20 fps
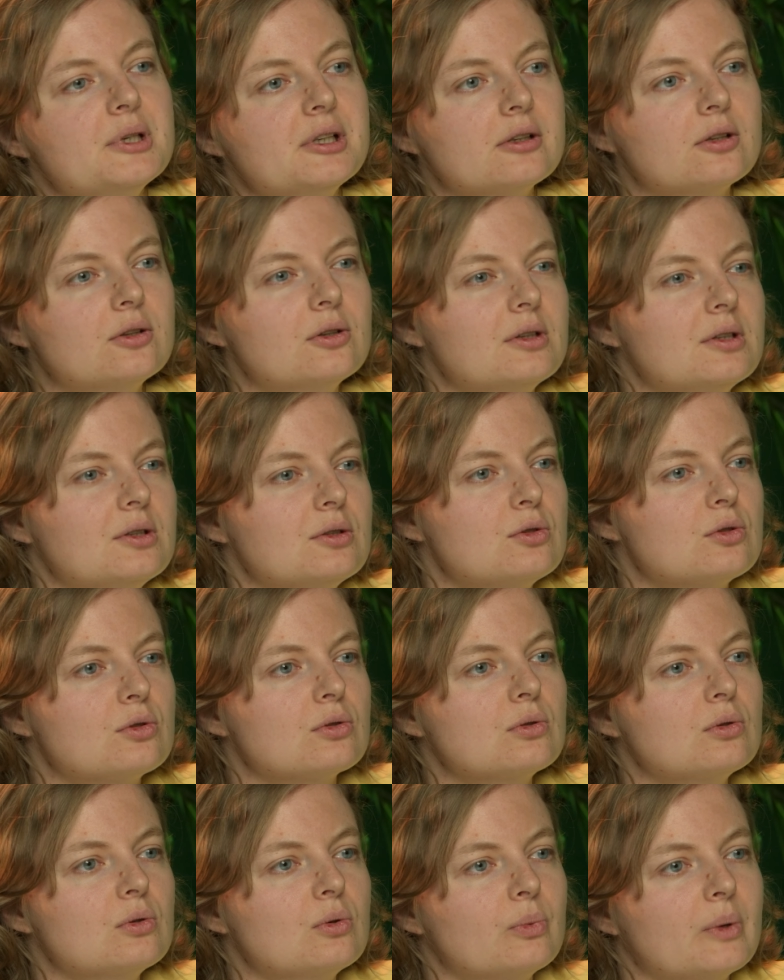are going to
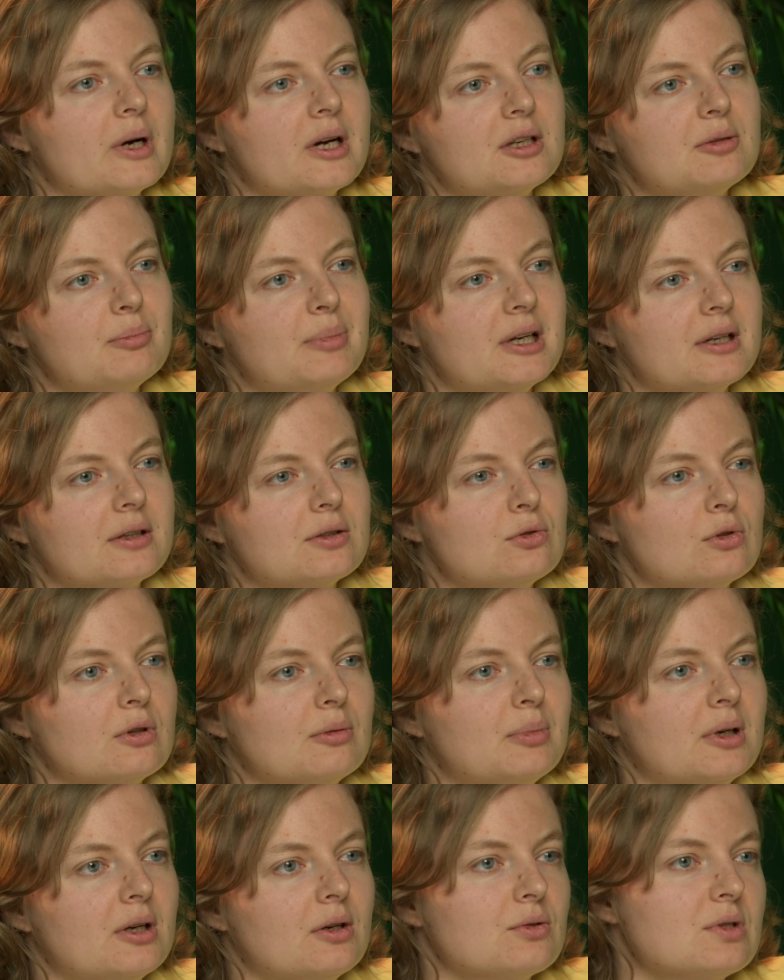wind back to
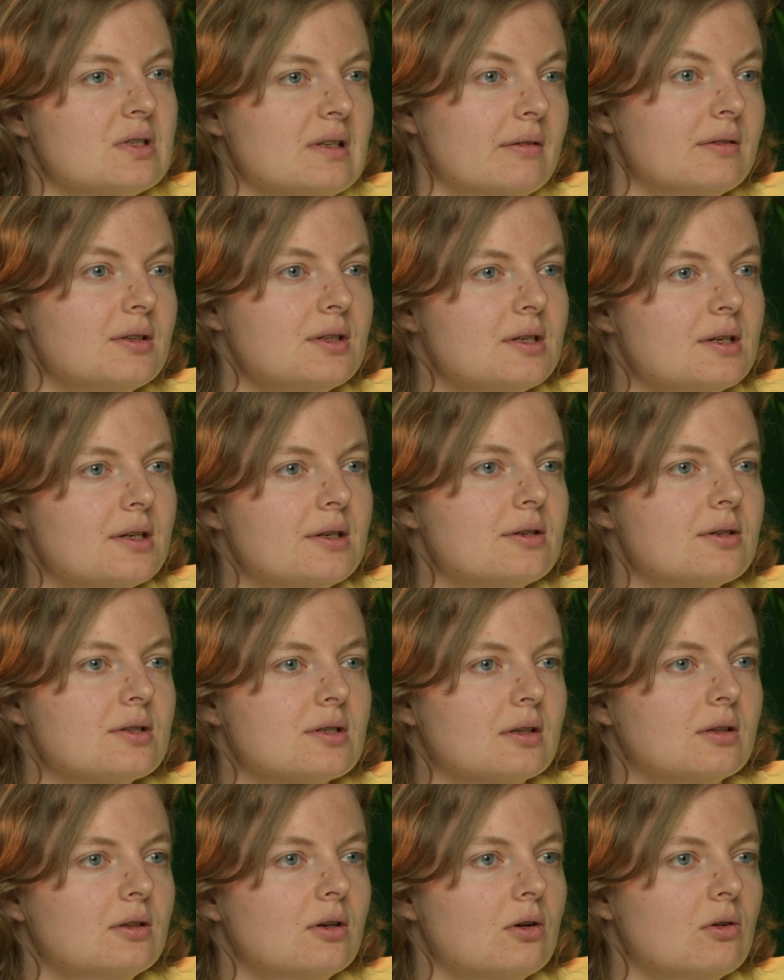about 70 years
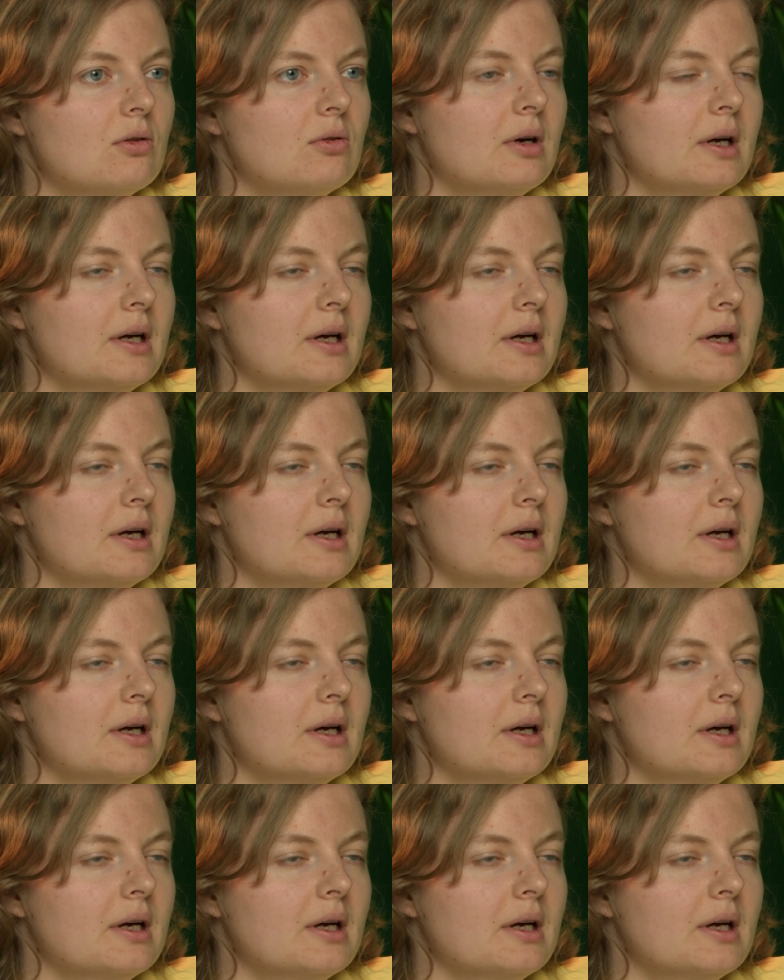ago